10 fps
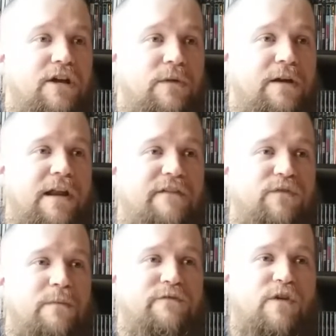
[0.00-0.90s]
Well, I don't have
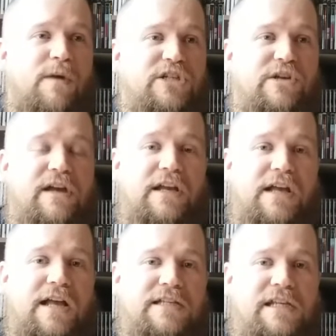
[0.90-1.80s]
room for them. Also, you got to
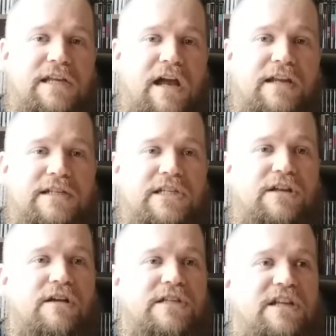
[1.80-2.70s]
constantly
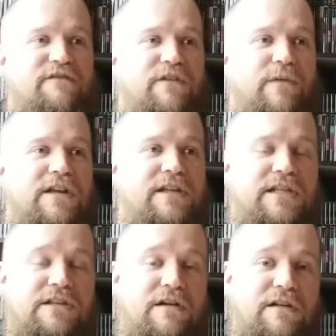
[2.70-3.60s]
uninstall stuff and
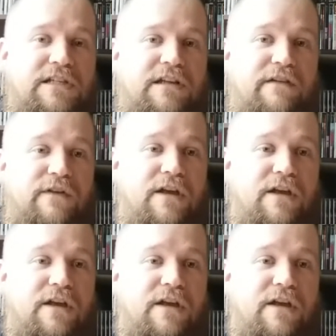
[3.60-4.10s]
reinstall stuff.